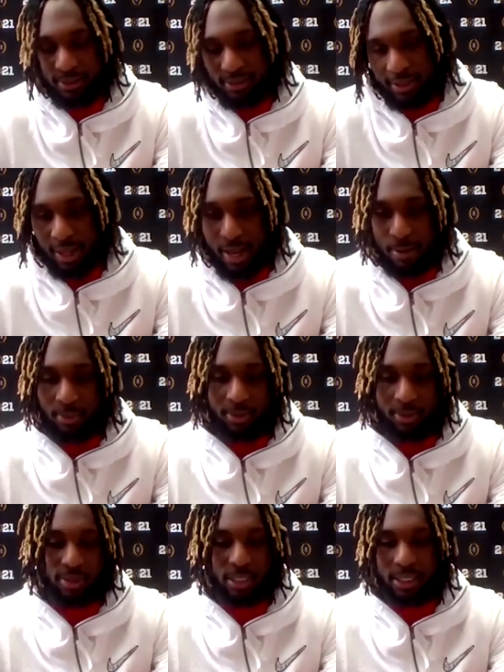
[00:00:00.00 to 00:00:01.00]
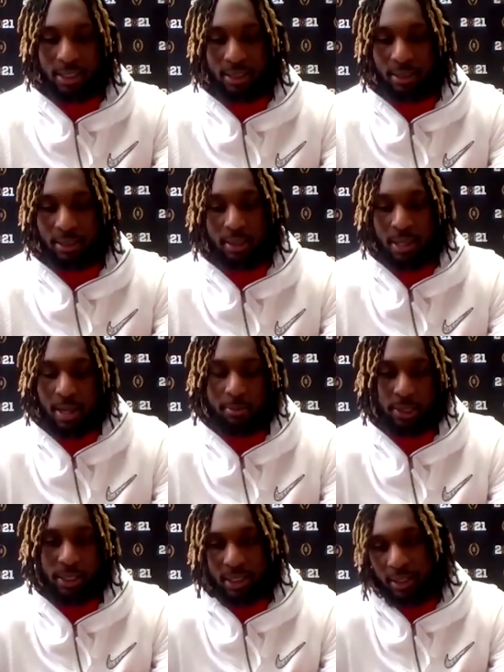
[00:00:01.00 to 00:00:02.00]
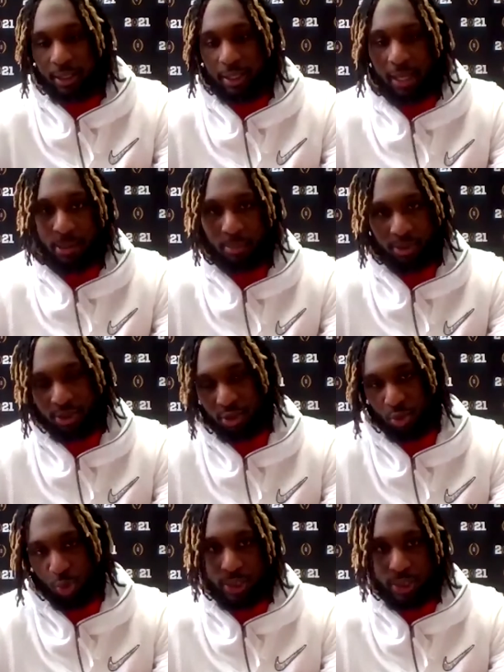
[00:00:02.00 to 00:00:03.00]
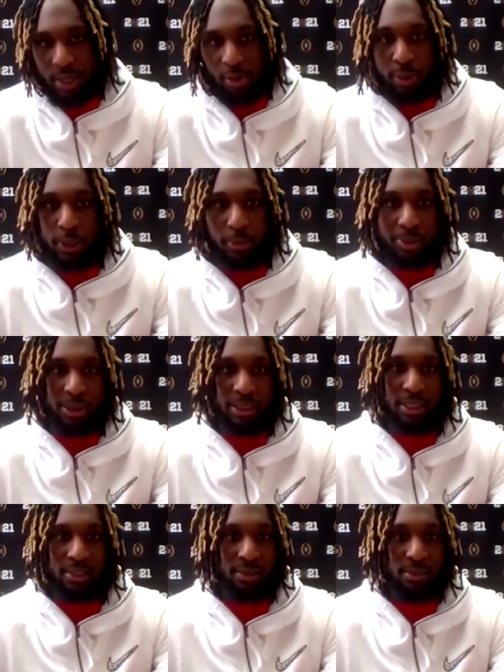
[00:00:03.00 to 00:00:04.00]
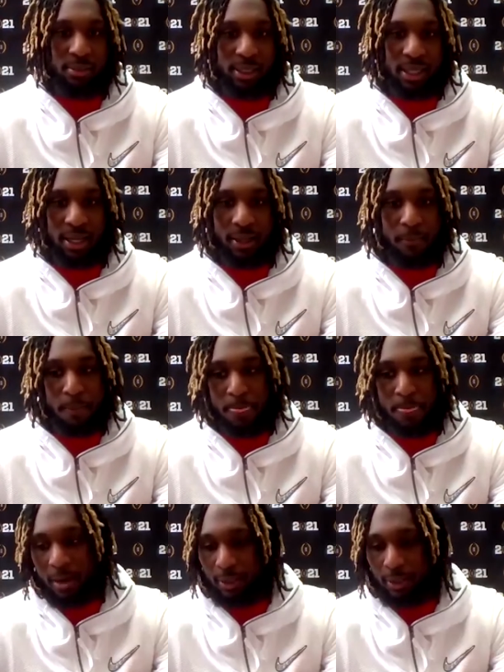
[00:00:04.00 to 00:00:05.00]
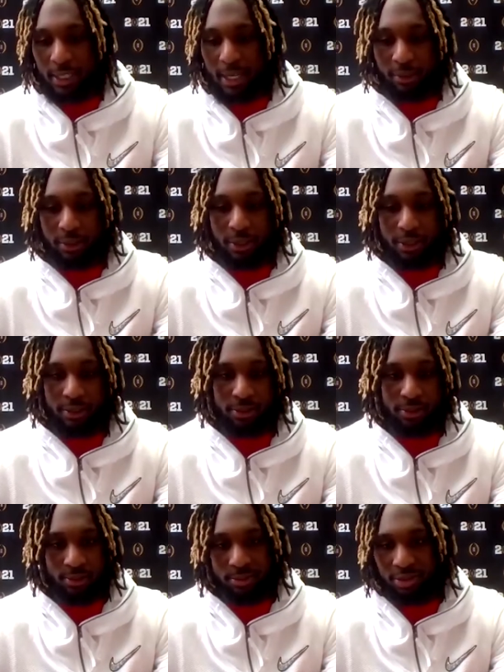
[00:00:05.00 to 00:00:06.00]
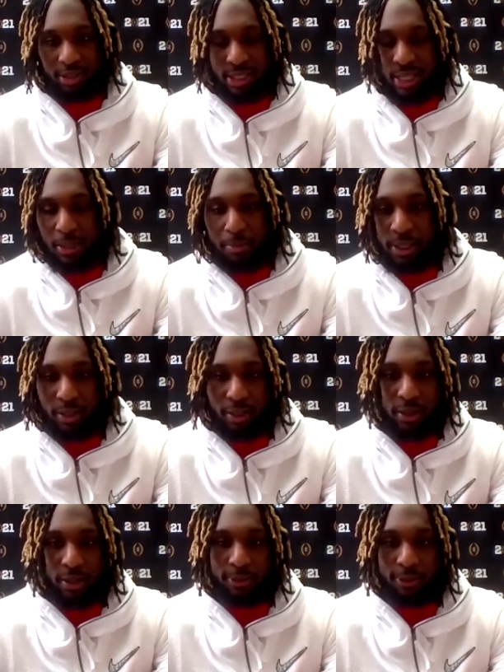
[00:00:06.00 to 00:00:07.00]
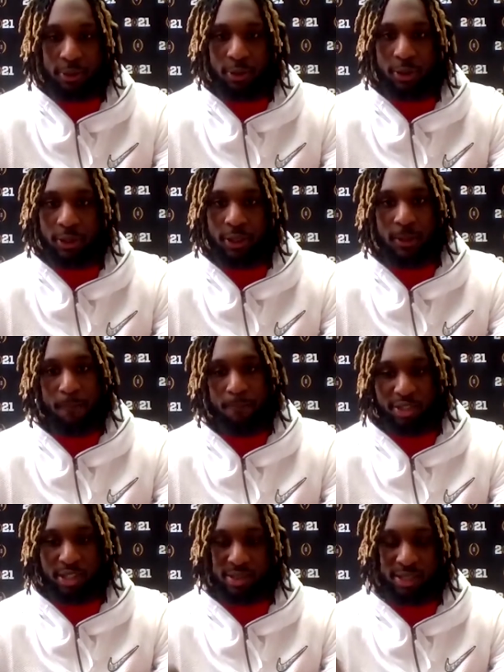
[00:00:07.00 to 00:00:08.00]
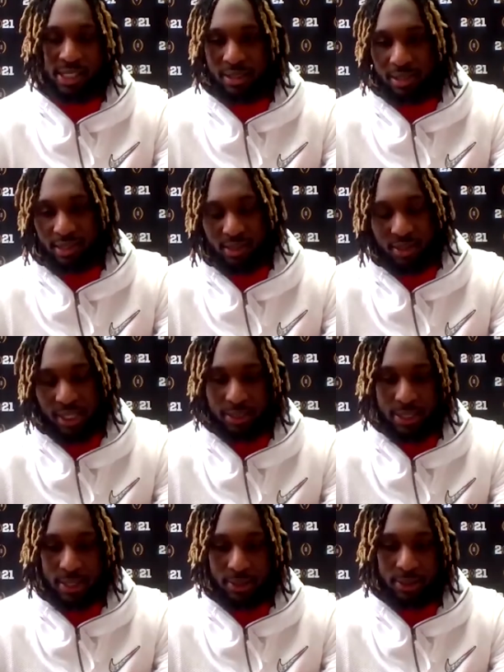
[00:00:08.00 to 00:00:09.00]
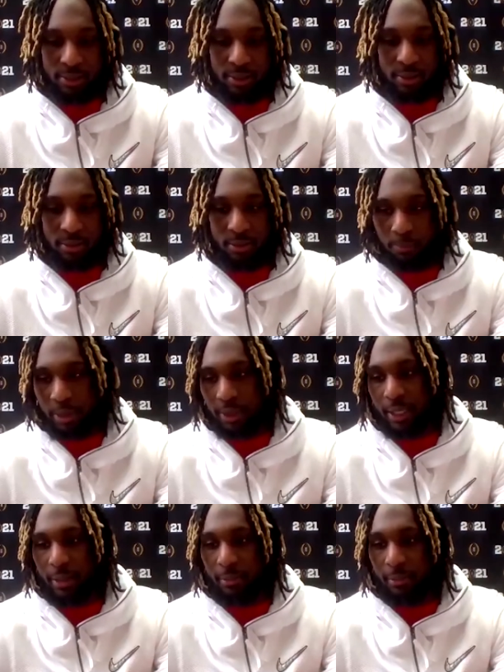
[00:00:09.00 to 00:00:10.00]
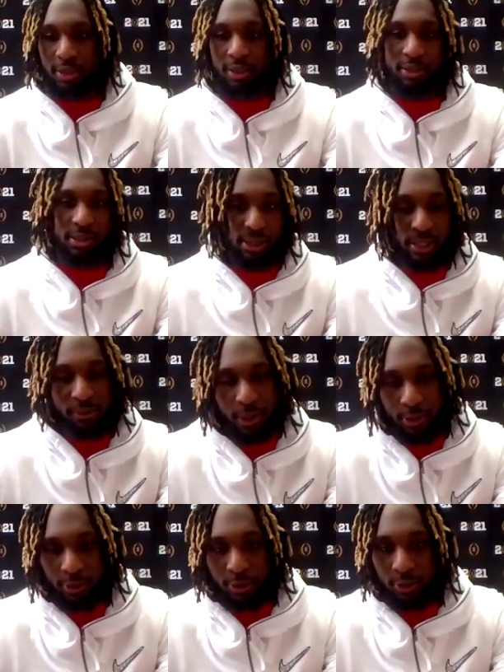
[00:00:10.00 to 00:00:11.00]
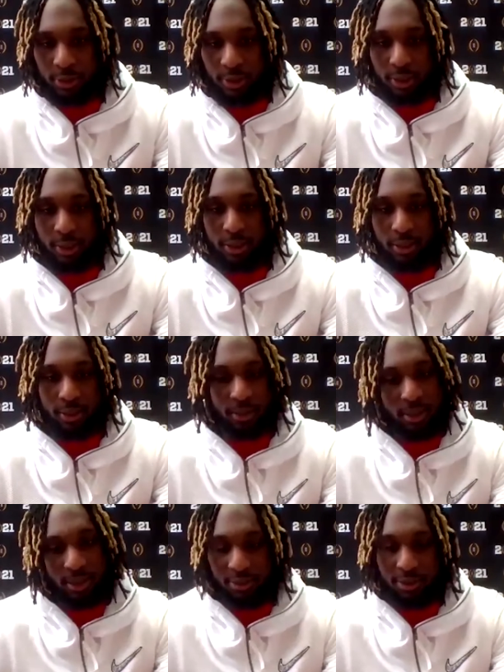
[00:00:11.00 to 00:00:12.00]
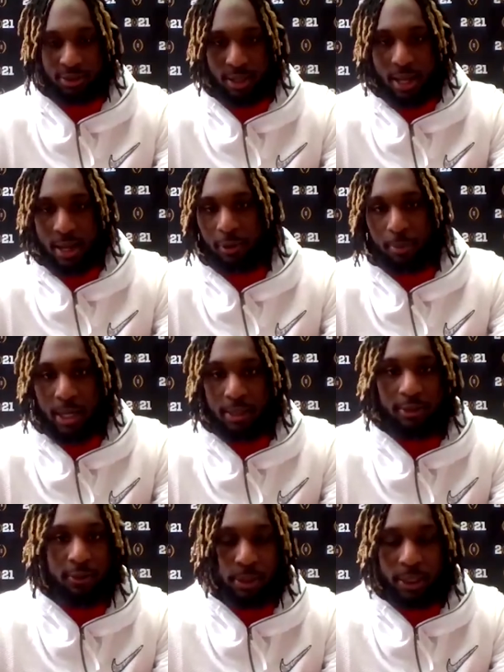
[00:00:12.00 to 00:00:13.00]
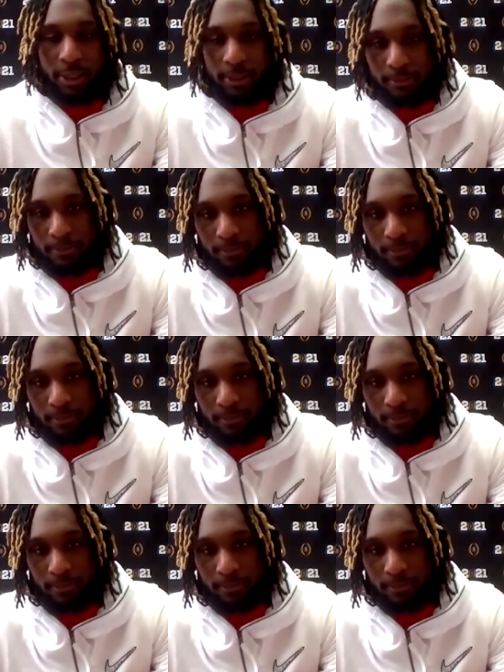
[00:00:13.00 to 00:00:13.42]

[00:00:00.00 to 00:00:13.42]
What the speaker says: It just happens. And, I mean, in the game, it just worked out well because, I mean, I would get out there and just kind of be uncovered or just an easy check down and being able to just get vertical and just have a positive play.